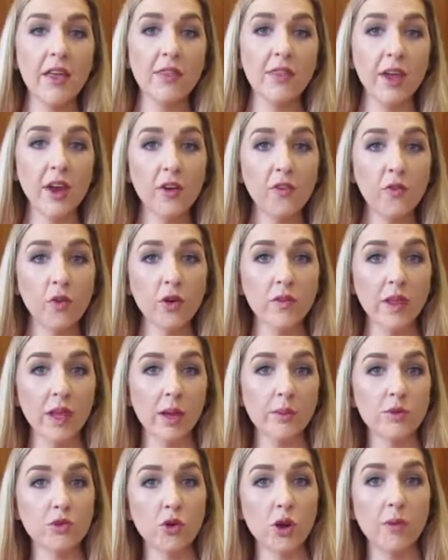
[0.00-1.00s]
Therefore,
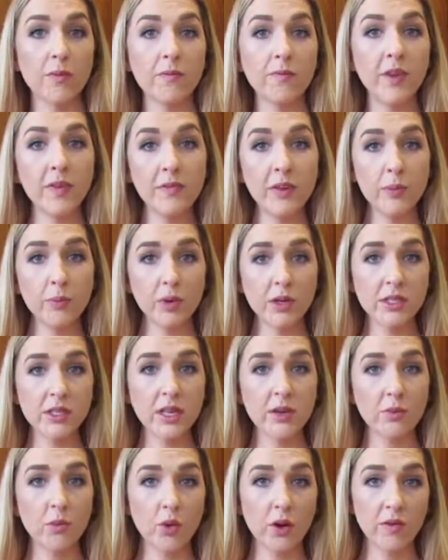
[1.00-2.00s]
they absorb
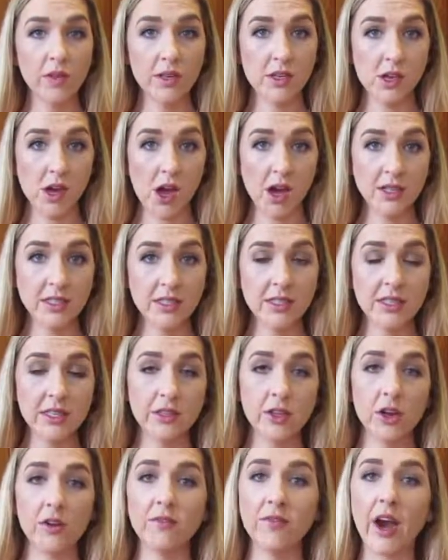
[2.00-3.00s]
50% more of the toxins in
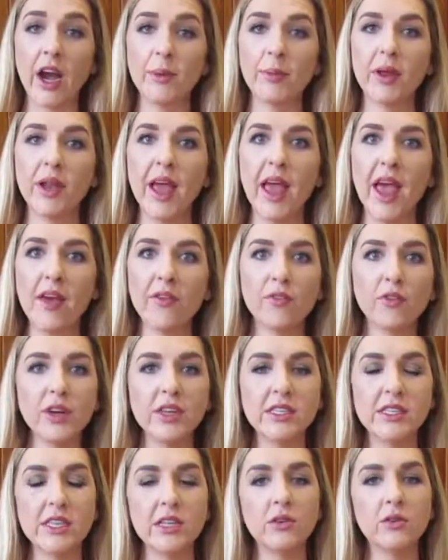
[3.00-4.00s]
their environment
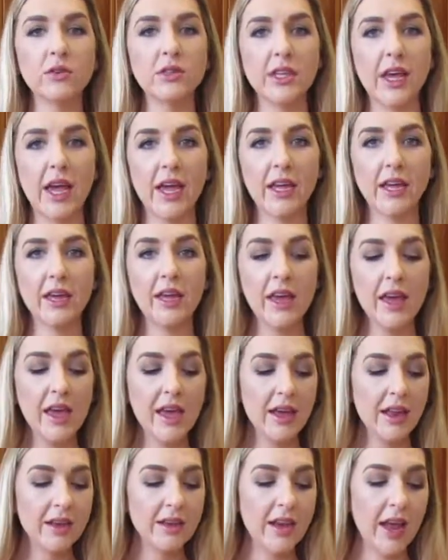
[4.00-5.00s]
every single day.
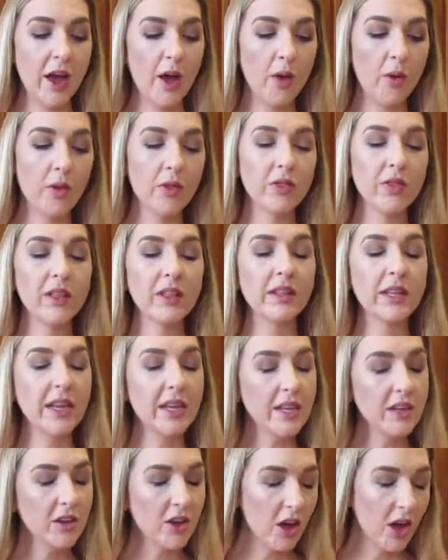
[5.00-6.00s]
Now, the
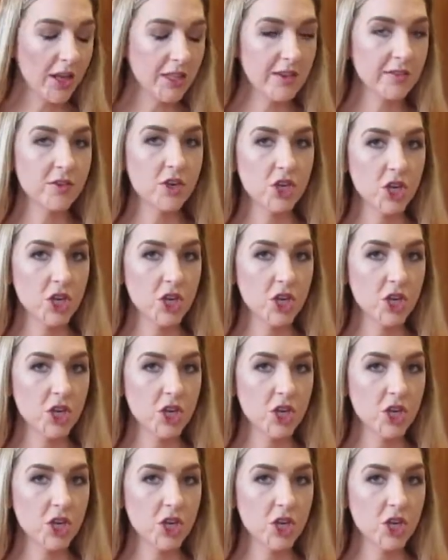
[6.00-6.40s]
leading cause of